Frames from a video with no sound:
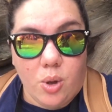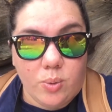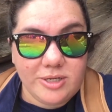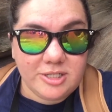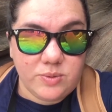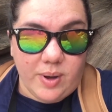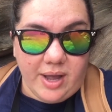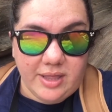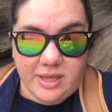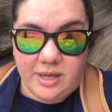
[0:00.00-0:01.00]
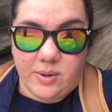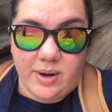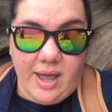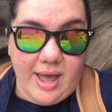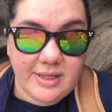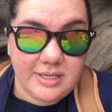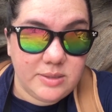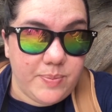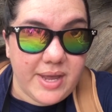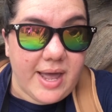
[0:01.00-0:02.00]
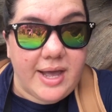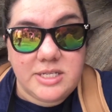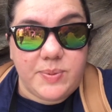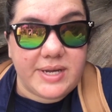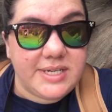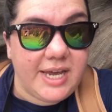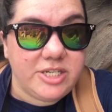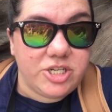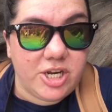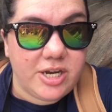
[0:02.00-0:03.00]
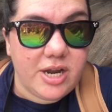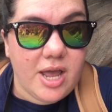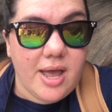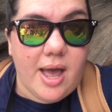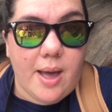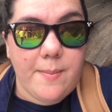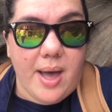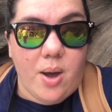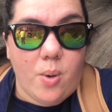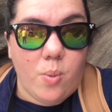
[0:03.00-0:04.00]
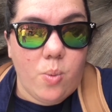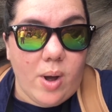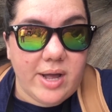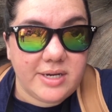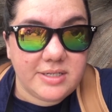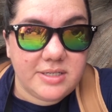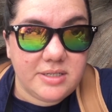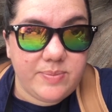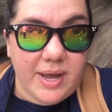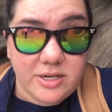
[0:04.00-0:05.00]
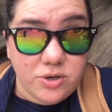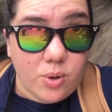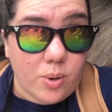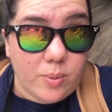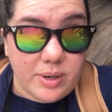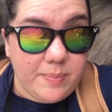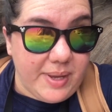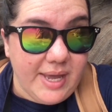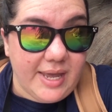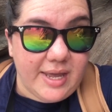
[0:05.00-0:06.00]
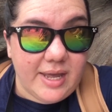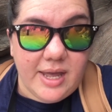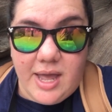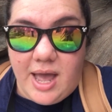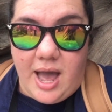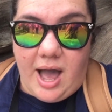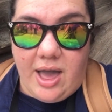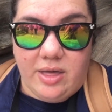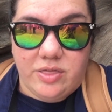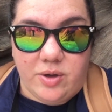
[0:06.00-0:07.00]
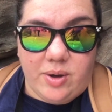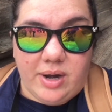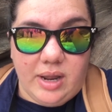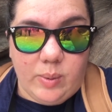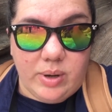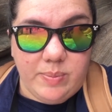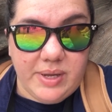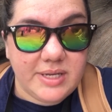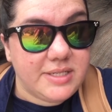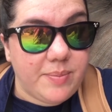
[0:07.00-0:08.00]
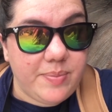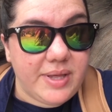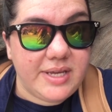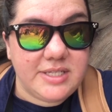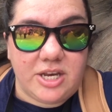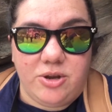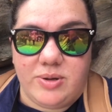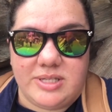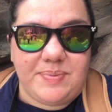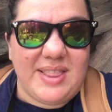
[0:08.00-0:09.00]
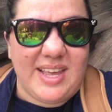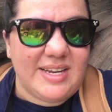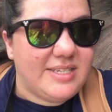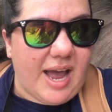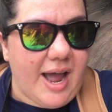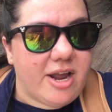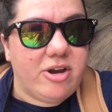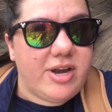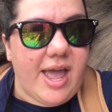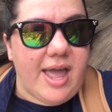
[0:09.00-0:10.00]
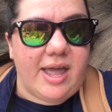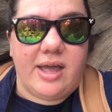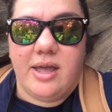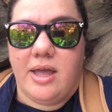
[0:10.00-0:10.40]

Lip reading: which is why I think when I had this big expectation about what Pandora would be, I thought it would be some place that you could spend the entire day,